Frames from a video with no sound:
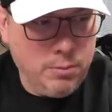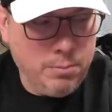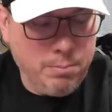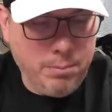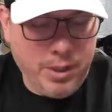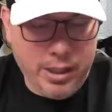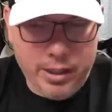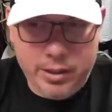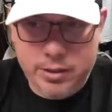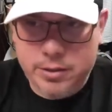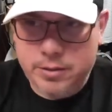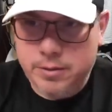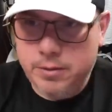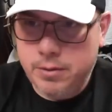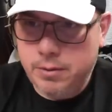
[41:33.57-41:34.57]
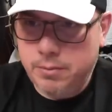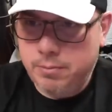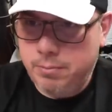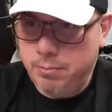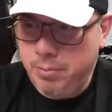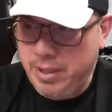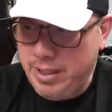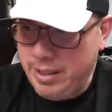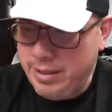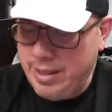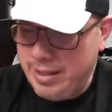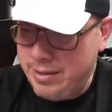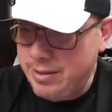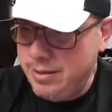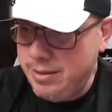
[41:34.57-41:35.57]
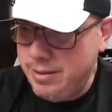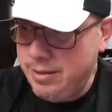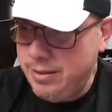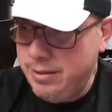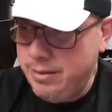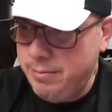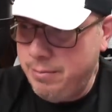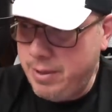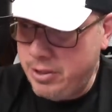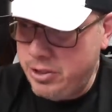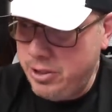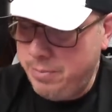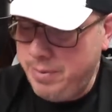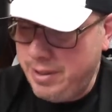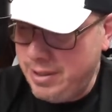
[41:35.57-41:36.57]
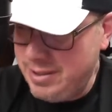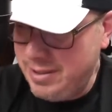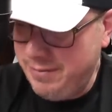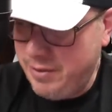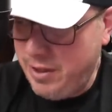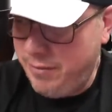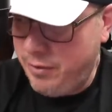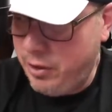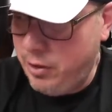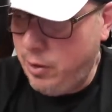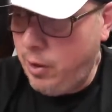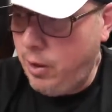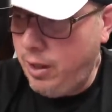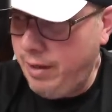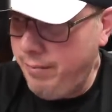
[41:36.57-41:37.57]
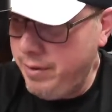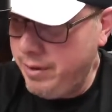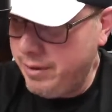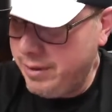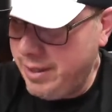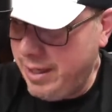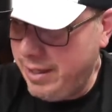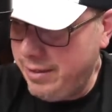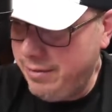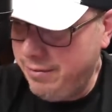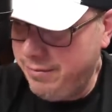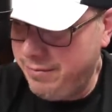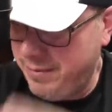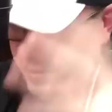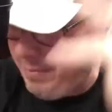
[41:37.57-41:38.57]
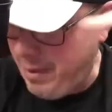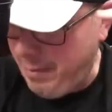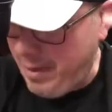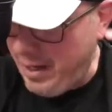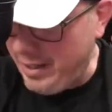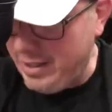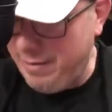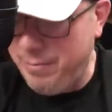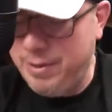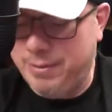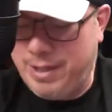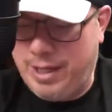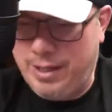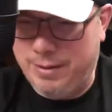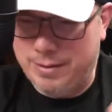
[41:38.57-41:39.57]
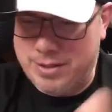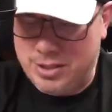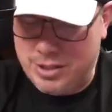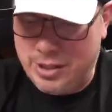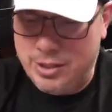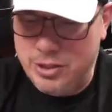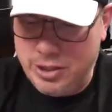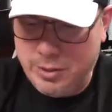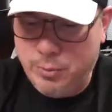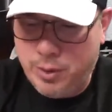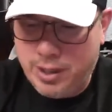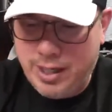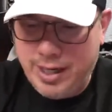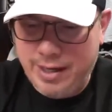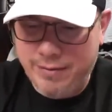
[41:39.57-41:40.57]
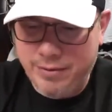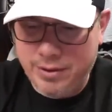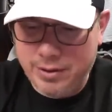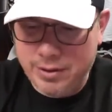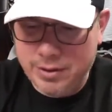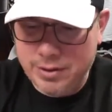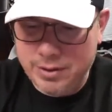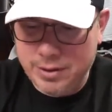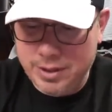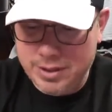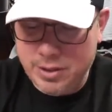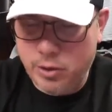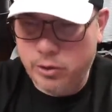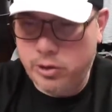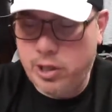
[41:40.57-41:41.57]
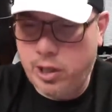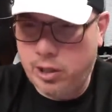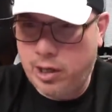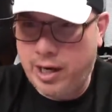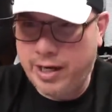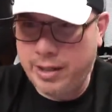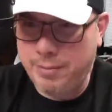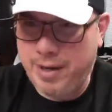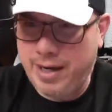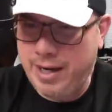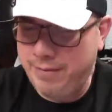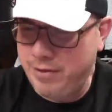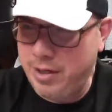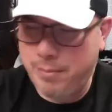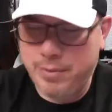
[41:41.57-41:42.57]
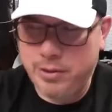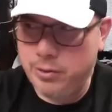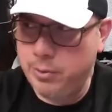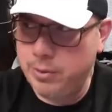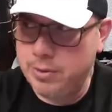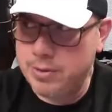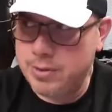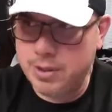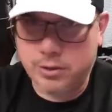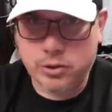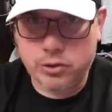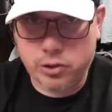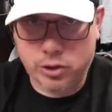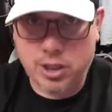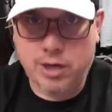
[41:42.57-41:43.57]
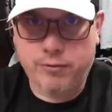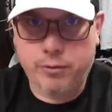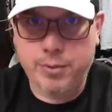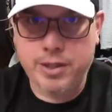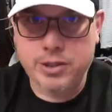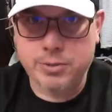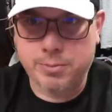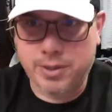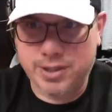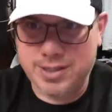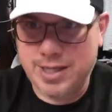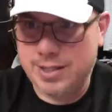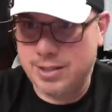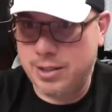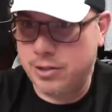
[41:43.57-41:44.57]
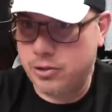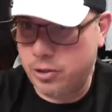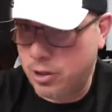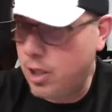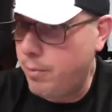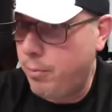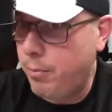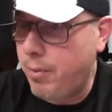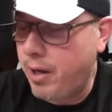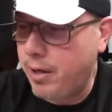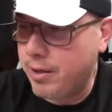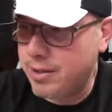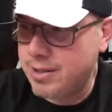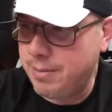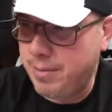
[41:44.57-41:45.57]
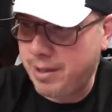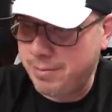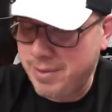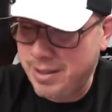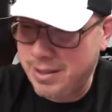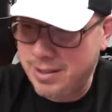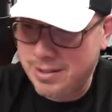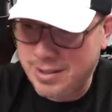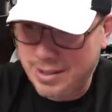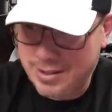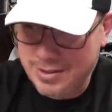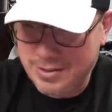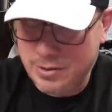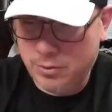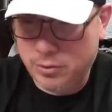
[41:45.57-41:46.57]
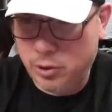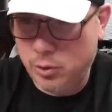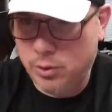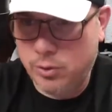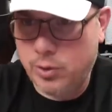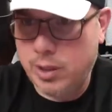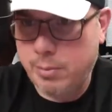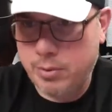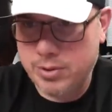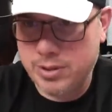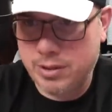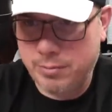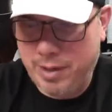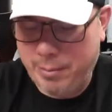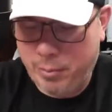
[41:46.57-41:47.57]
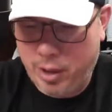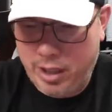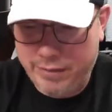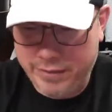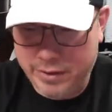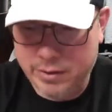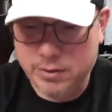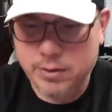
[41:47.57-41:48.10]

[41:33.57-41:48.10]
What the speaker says: But being that my shipping isn't even covered at all, I've been kind of stingy where I haven't, this $100 item, I have not been doing signature confirmation because that's an extra couple bucks. And I'm like, man, that takes, you know, 2 to 3% of my profit